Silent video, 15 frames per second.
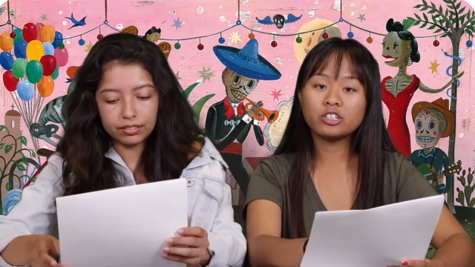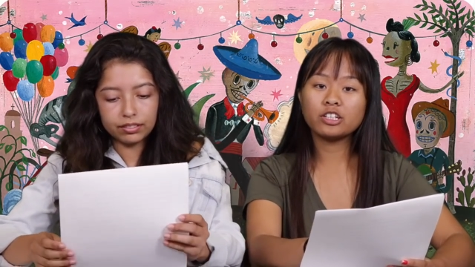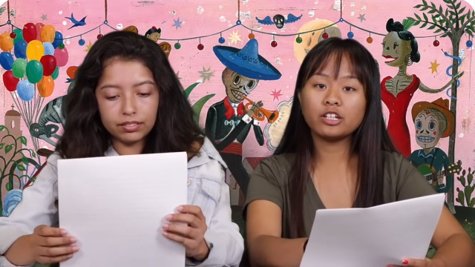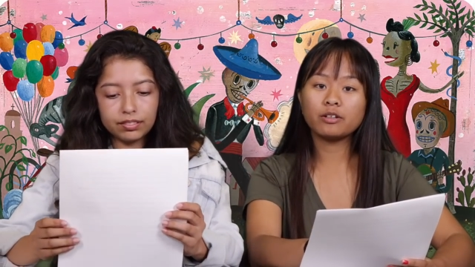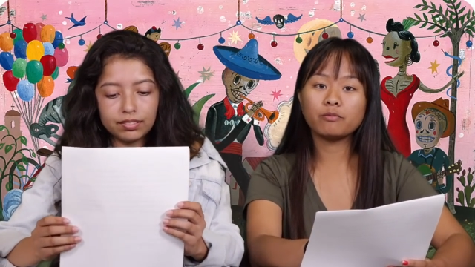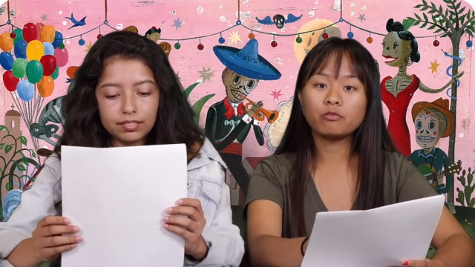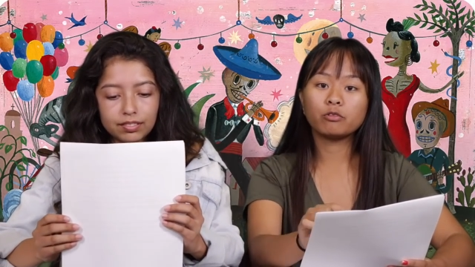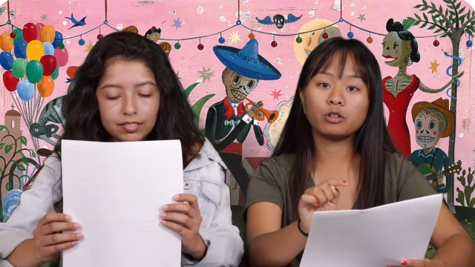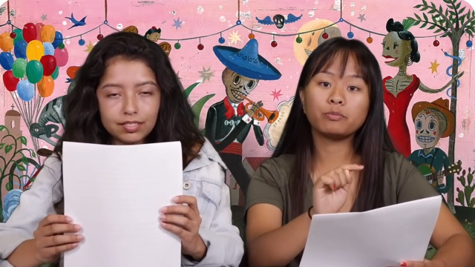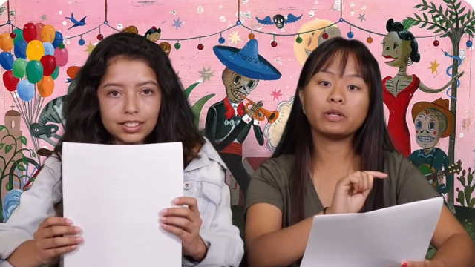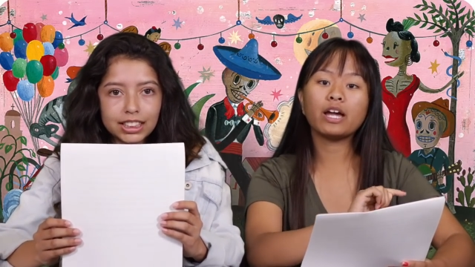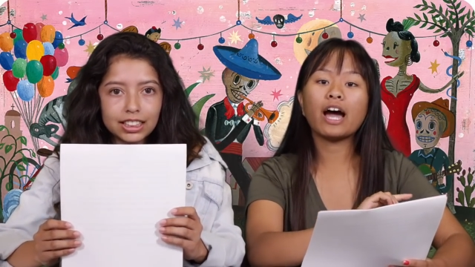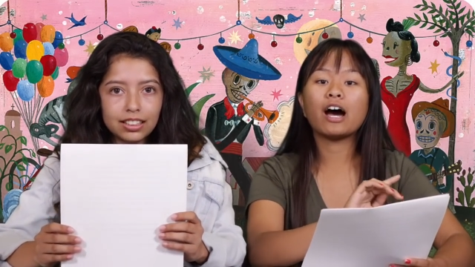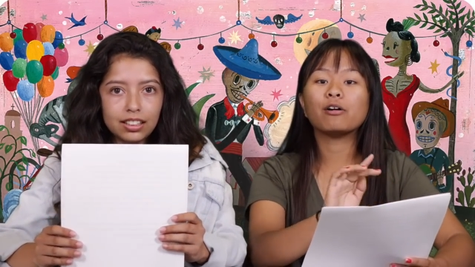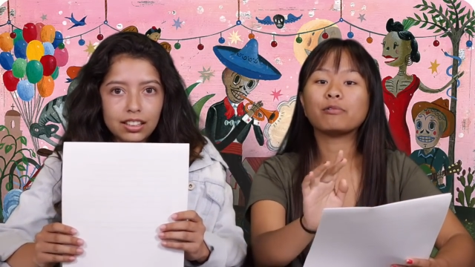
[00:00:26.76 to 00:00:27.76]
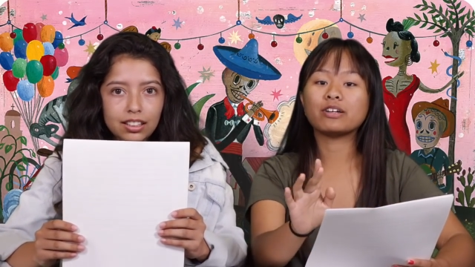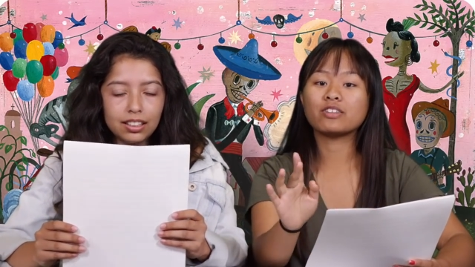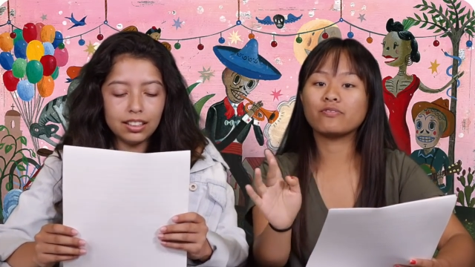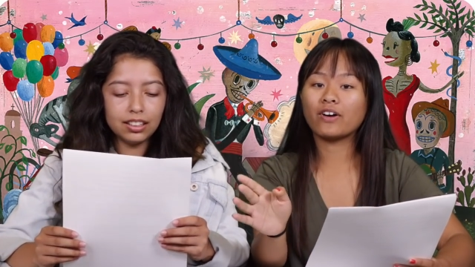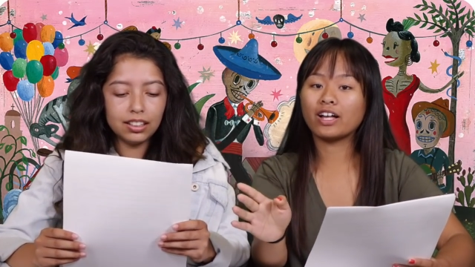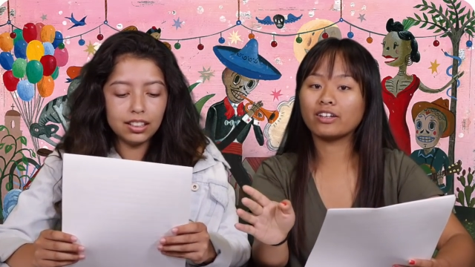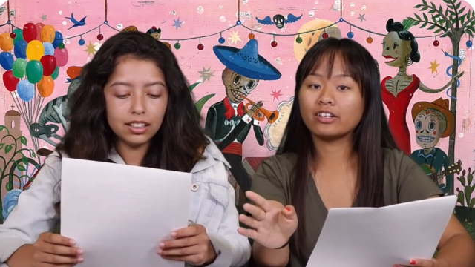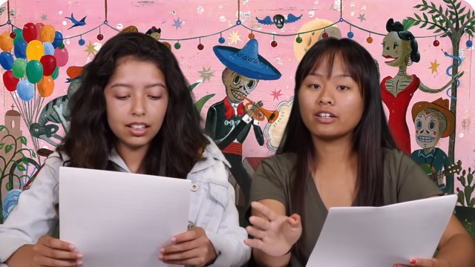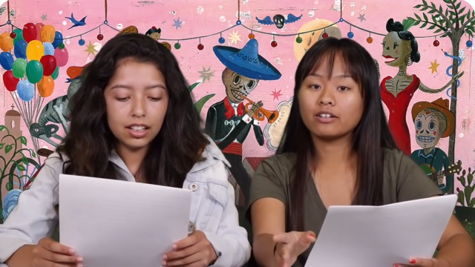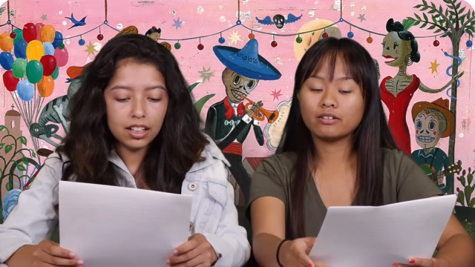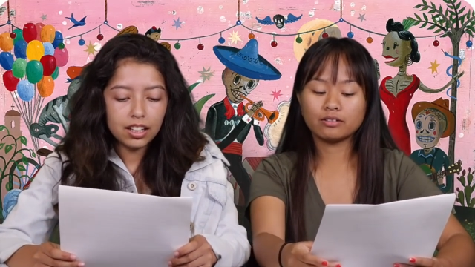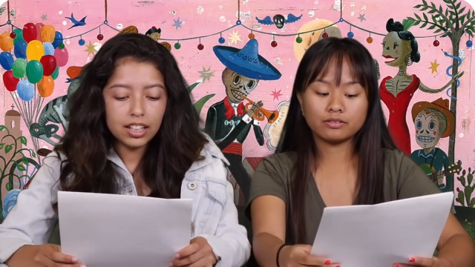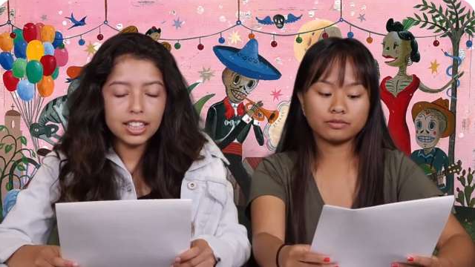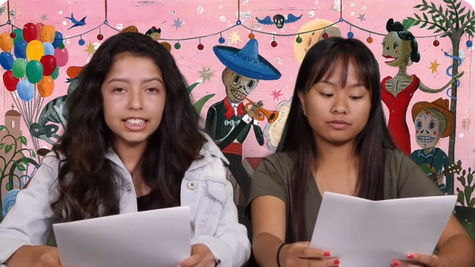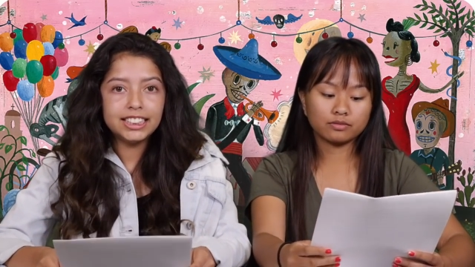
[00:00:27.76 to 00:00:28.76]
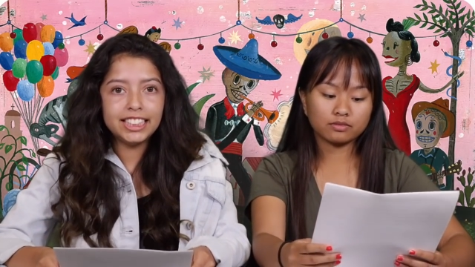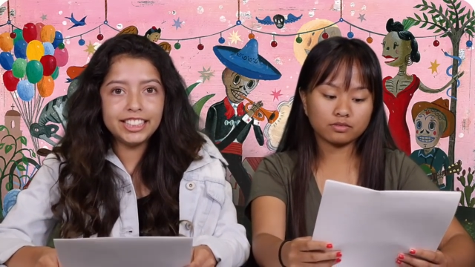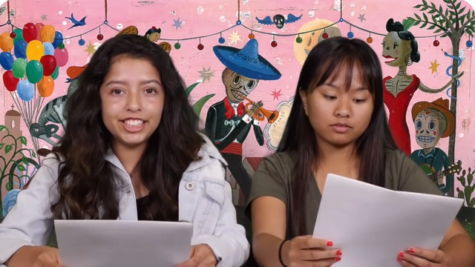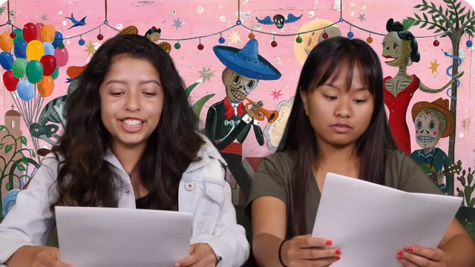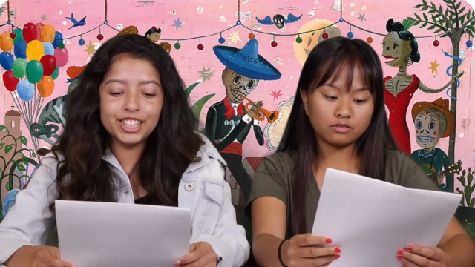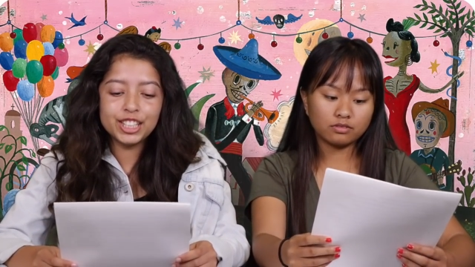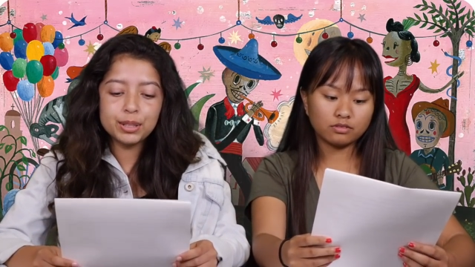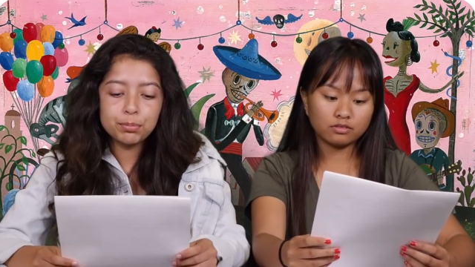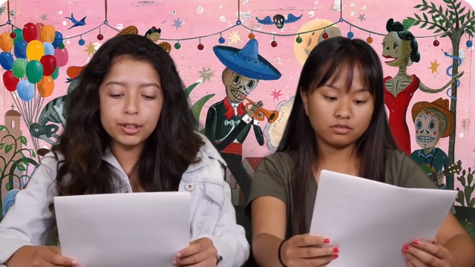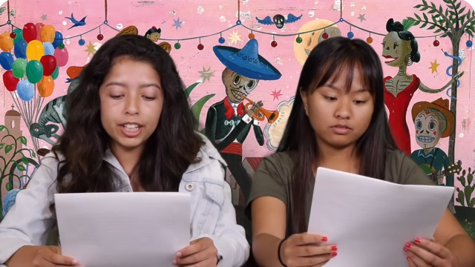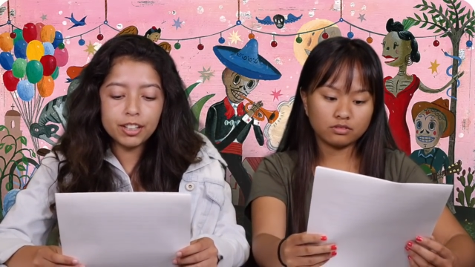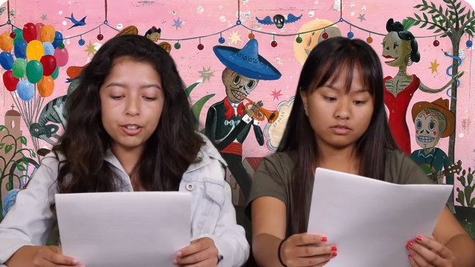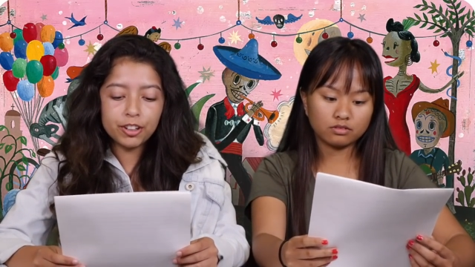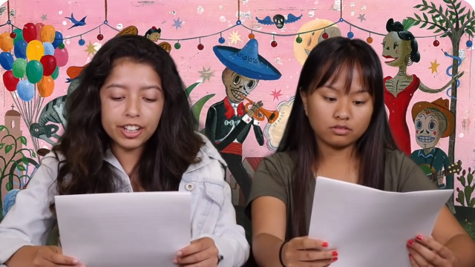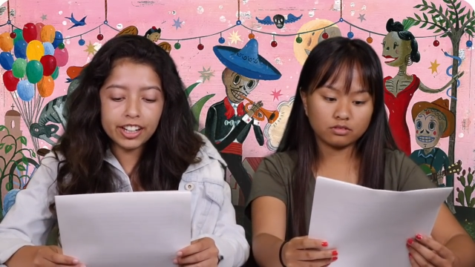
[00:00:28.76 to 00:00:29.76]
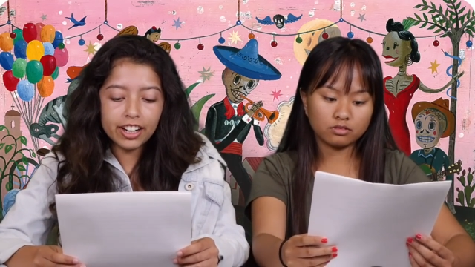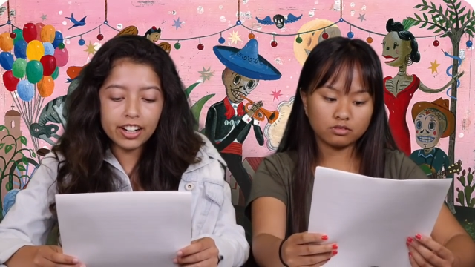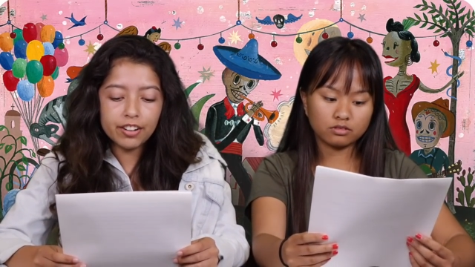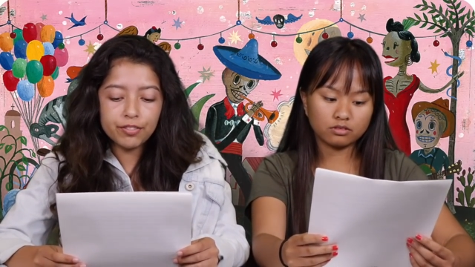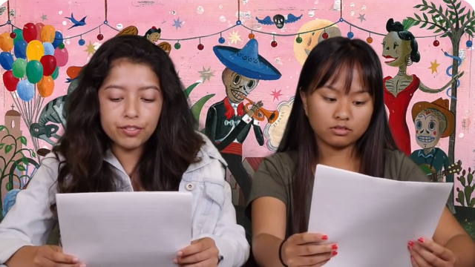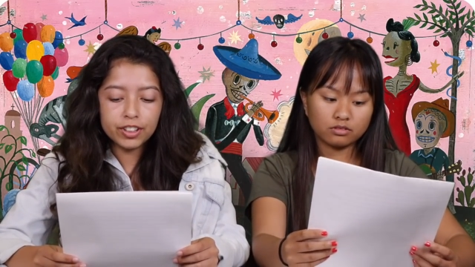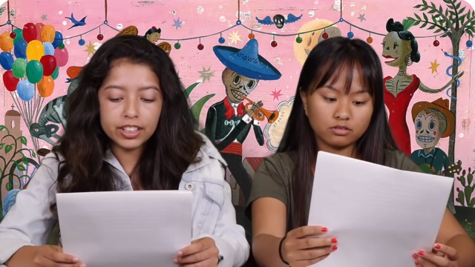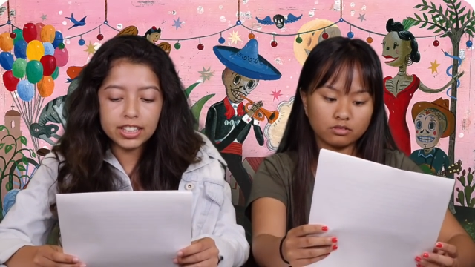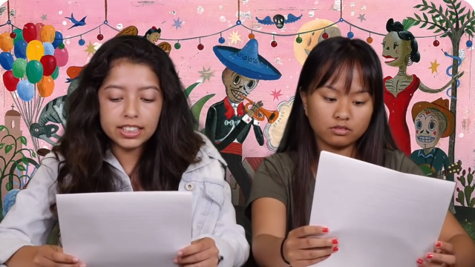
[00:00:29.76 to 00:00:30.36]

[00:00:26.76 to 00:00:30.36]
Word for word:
Speaker 1: team will be at West Valley.
Speaker 2: Seniors, pre-order for